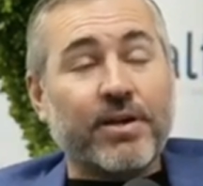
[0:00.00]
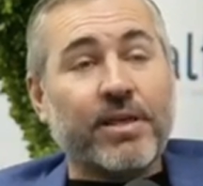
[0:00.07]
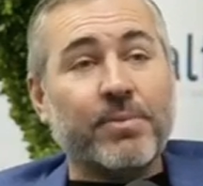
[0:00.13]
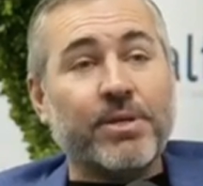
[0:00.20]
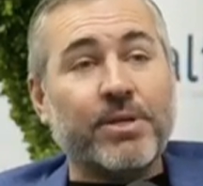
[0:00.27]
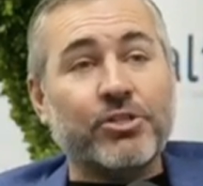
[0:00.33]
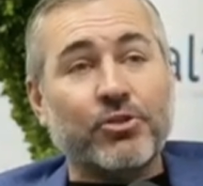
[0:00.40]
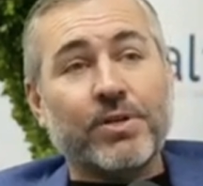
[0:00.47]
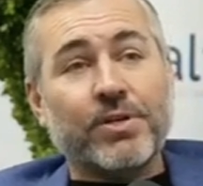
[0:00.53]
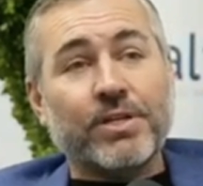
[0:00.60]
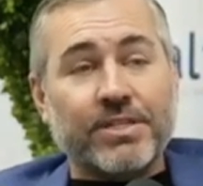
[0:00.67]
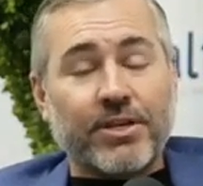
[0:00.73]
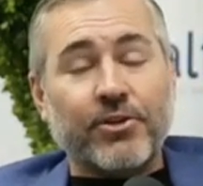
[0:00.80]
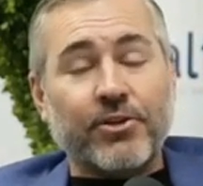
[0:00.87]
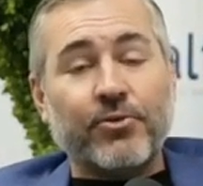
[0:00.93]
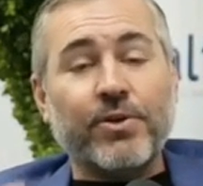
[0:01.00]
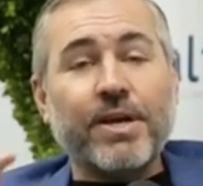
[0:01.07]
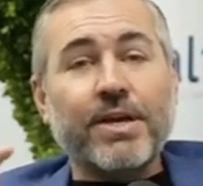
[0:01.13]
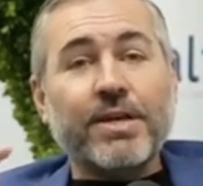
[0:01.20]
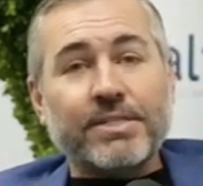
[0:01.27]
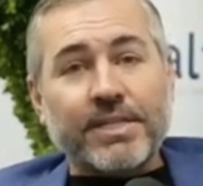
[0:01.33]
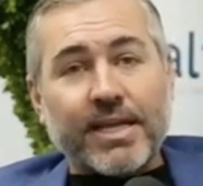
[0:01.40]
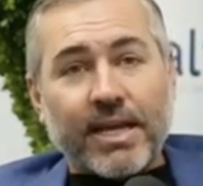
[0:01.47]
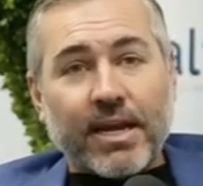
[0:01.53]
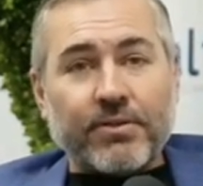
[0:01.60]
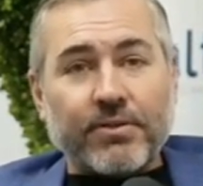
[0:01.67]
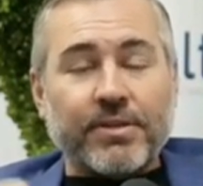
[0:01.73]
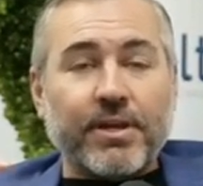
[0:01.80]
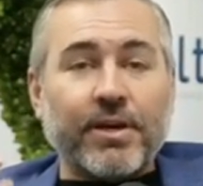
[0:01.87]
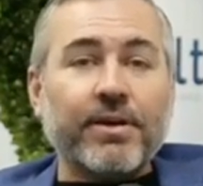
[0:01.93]
All right. That means you continue to get
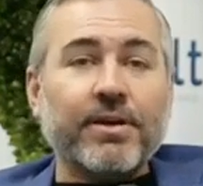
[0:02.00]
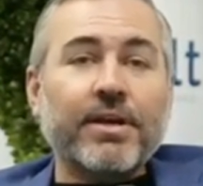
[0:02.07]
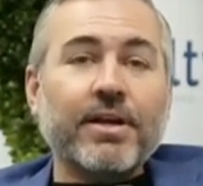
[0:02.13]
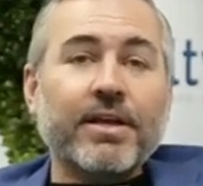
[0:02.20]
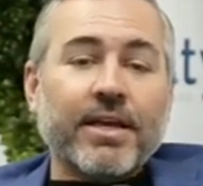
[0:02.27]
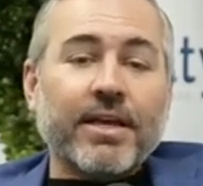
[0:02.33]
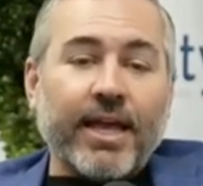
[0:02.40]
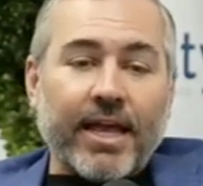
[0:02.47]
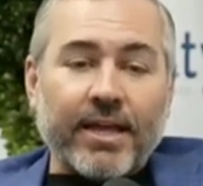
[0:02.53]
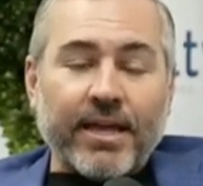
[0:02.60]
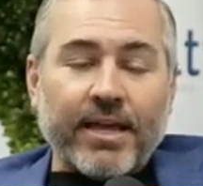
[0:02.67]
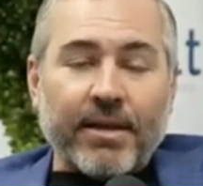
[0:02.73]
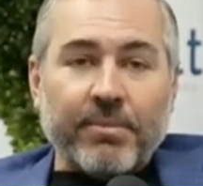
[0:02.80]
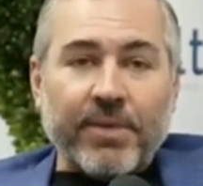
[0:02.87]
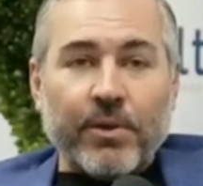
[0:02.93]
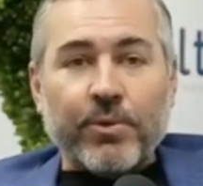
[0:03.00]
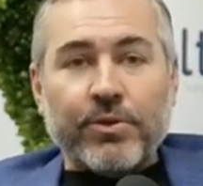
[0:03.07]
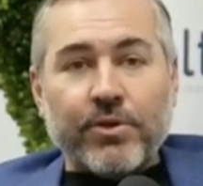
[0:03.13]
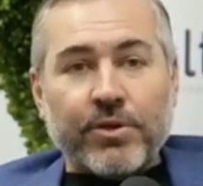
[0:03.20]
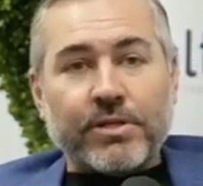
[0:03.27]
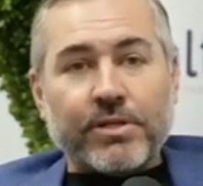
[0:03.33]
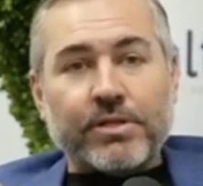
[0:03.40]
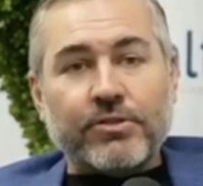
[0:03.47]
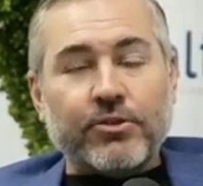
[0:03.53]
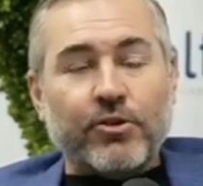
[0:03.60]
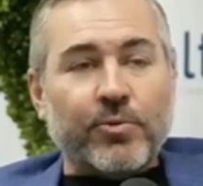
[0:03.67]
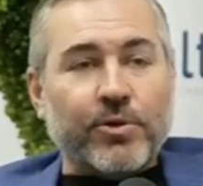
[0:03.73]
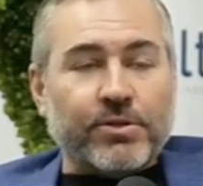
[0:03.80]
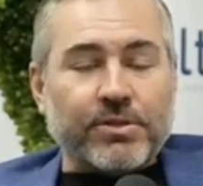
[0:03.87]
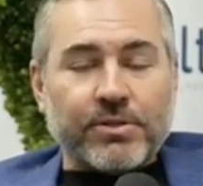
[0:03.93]
out there and meet with your
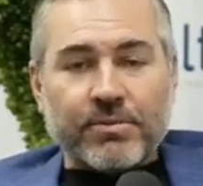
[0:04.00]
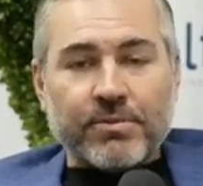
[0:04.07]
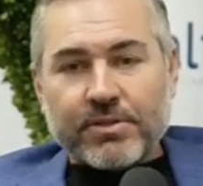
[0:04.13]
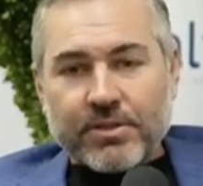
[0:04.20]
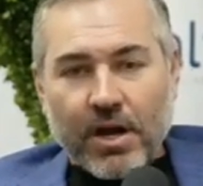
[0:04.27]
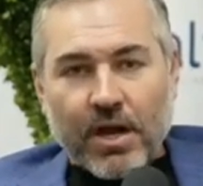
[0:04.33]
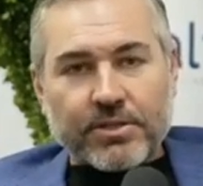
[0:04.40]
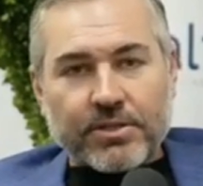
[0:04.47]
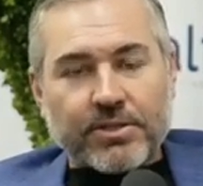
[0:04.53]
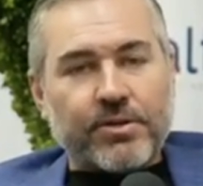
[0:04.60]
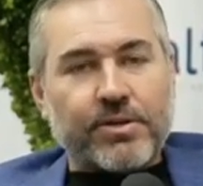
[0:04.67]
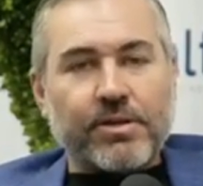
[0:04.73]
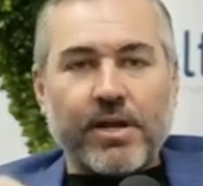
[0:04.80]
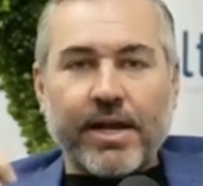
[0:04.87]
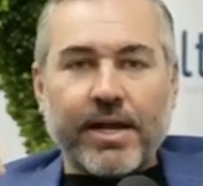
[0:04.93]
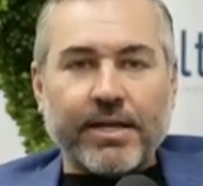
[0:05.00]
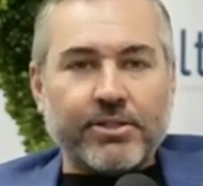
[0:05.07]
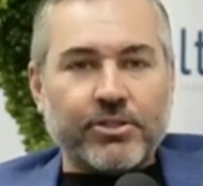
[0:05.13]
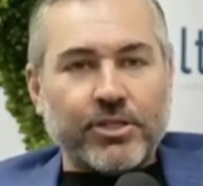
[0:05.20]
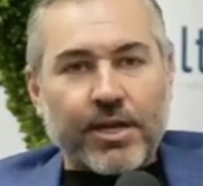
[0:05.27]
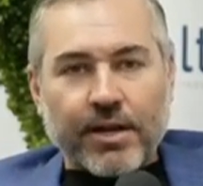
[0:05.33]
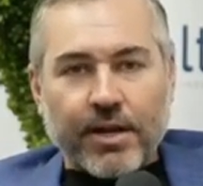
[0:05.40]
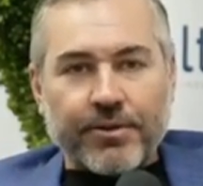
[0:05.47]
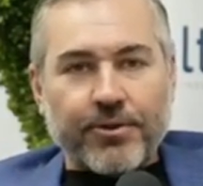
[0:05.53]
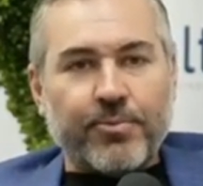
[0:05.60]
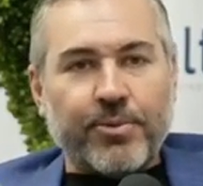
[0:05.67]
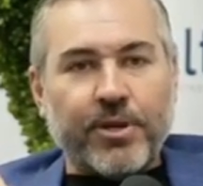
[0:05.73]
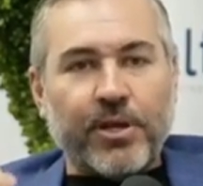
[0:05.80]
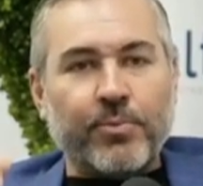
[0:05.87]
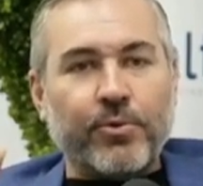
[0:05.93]
consumers, talk to your clients, check on
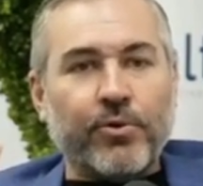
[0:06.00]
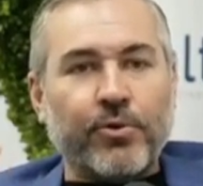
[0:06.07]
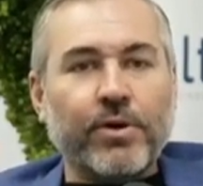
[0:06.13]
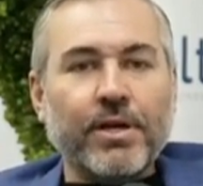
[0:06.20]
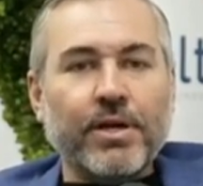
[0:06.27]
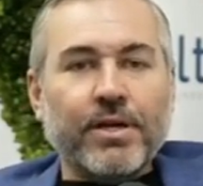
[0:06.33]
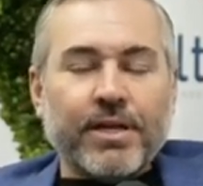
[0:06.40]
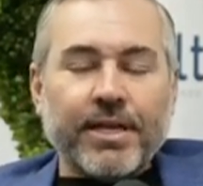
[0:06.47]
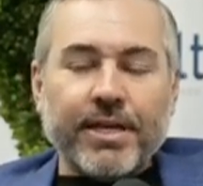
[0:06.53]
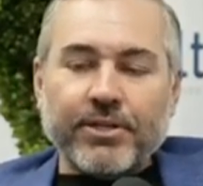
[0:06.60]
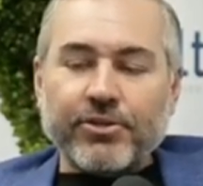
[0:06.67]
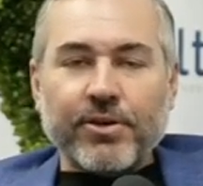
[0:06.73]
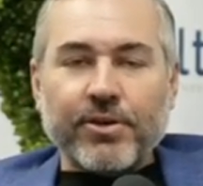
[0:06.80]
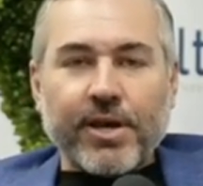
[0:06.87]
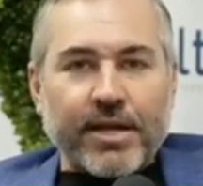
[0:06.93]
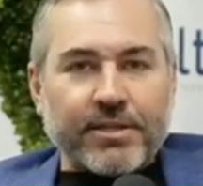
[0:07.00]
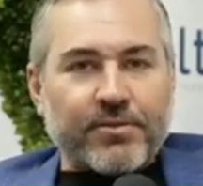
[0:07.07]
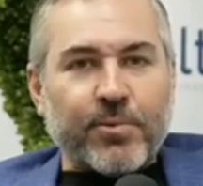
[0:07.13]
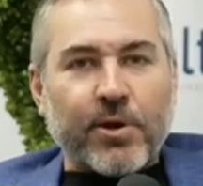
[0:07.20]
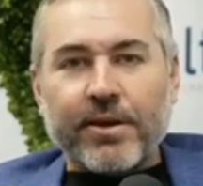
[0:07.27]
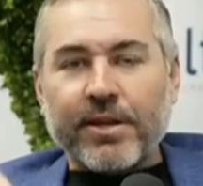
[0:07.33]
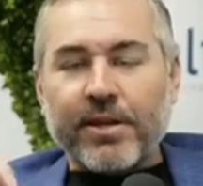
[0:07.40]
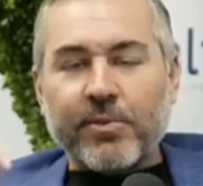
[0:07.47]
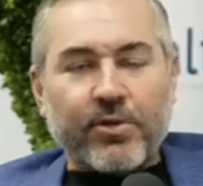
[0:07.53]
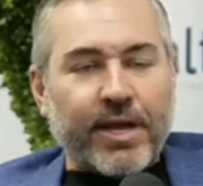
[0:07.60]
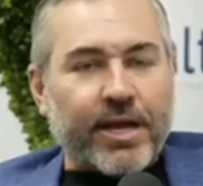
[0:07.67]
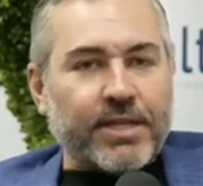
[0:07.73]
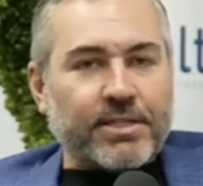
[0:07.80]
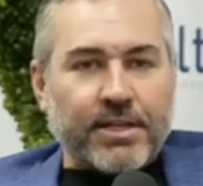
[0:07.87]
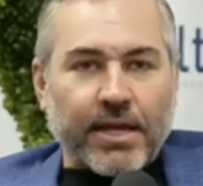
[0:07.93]
your people, get your active marketing
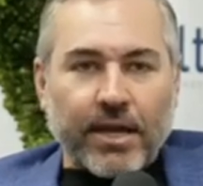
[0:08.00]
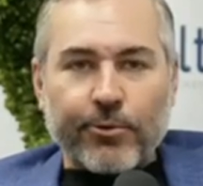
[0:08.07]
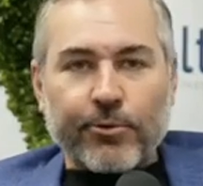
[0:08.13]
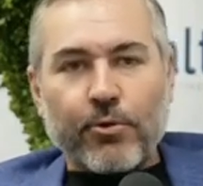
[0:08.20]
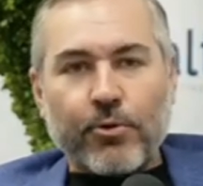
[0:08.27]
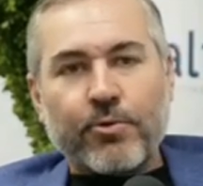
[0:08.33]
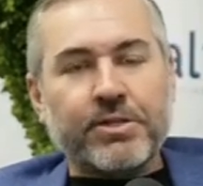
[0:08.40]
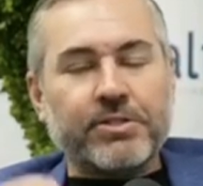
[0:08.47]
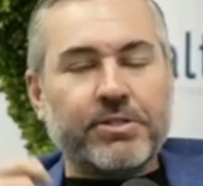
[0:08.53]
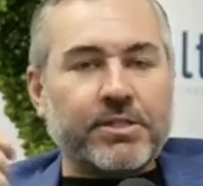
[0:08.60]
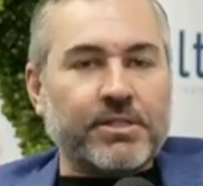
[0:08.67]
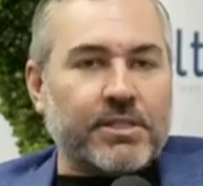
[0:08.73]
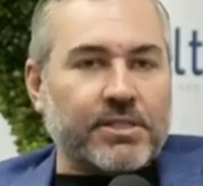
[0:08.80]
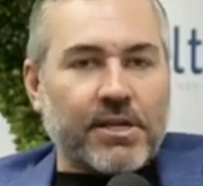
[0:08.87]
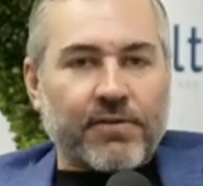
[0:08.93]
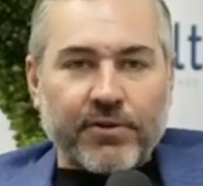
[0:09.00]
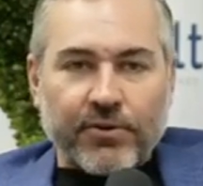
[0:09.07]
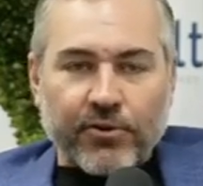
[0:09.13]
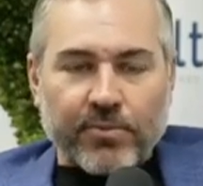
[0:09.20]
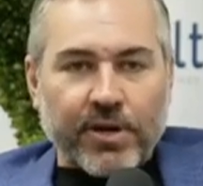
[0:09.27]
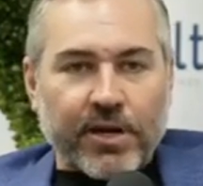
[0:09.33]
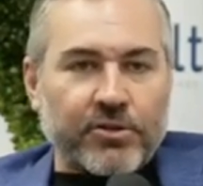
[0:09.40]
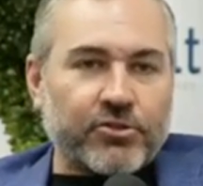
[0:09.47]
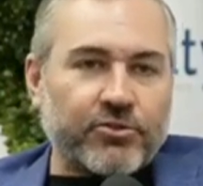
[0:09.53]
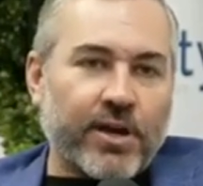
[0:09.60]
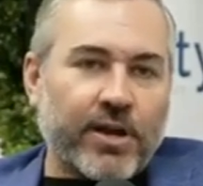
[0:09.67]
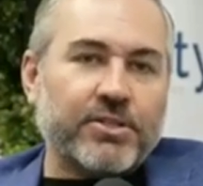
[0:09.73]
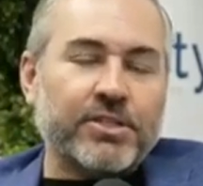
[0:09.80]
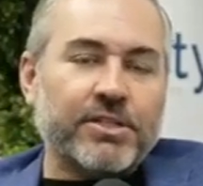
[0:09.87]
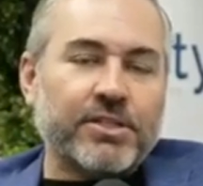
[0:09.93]
plans and 9 critical questions and 7 home buyer
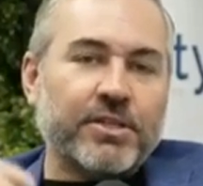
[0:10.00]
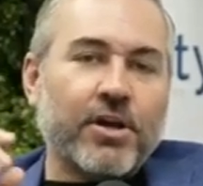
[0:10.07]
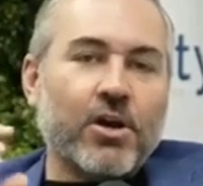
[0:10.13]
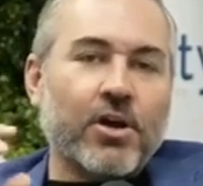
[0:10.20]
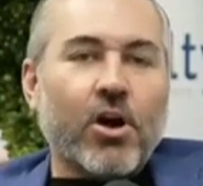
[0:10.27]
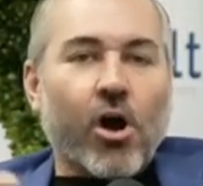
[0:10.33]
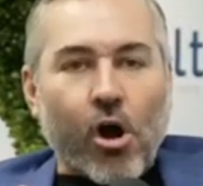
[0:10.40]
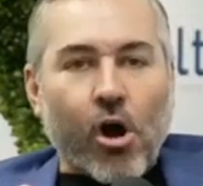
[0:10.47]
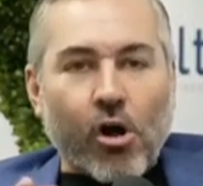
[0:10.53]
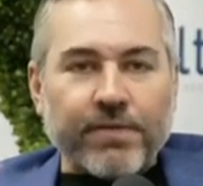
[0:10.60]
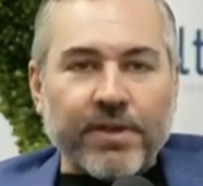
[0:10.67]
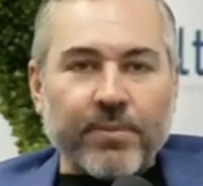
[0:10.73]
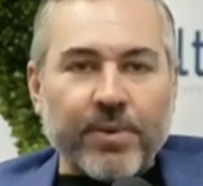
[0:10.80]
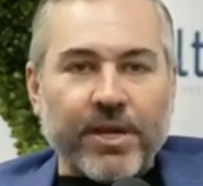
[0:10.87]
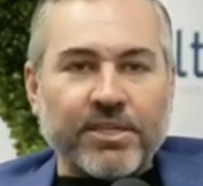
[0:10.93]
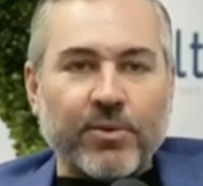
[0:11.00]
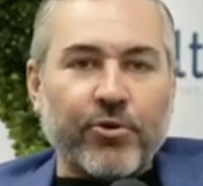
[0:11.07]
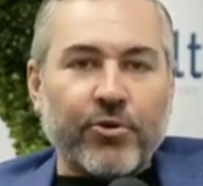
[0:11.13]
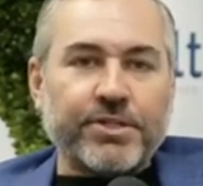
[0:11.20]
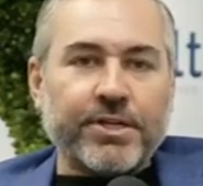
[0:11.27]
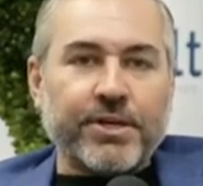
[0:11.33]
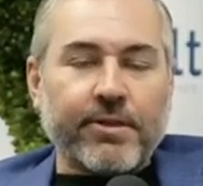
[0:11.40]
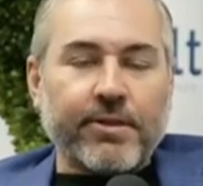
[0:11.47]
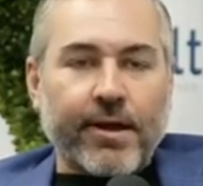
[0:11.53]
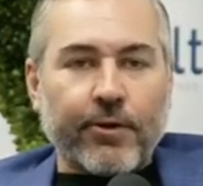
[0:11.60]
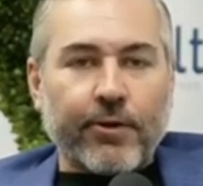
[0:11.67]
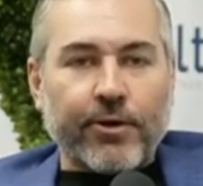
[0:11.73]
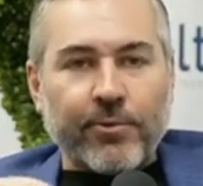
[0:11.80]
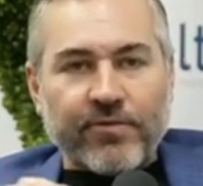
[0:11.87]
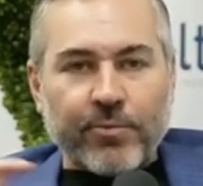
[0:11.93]
strategies and all of the amazing printed
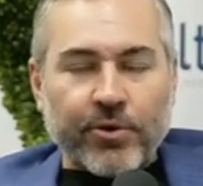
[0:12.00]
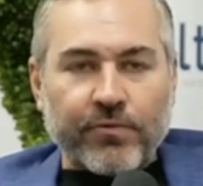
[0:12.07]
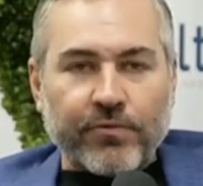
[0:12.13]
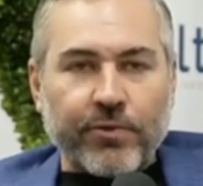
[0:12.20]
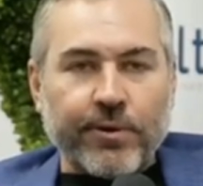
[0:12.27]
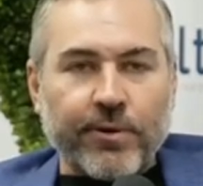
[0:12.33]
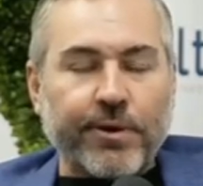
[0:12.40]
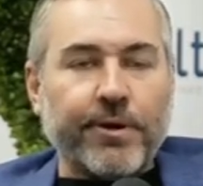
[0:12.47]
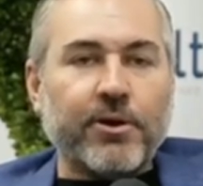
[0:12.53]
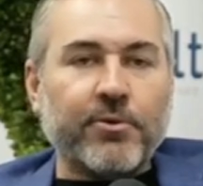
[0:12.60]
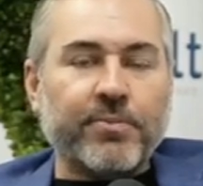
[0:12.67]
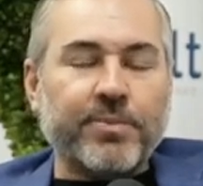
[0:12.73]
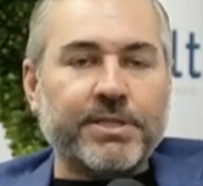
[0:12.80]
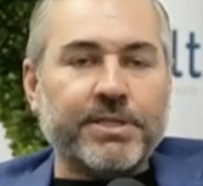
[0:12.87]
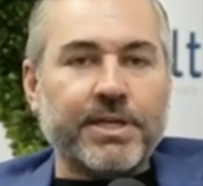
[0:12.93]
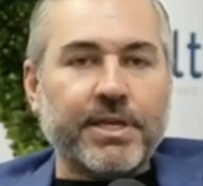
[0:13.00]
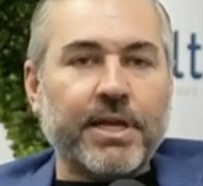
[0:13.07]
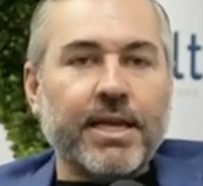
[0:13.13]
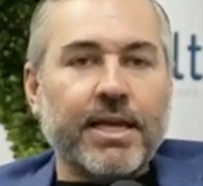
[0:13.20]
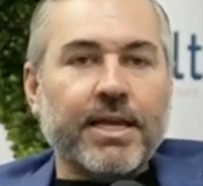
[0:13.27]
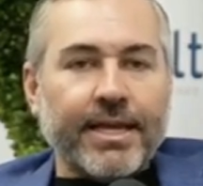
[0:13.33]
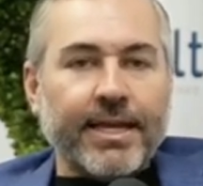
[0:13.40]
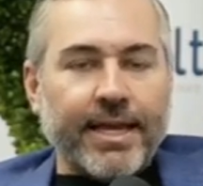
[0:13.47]
collateral that we've built for you here at LPT.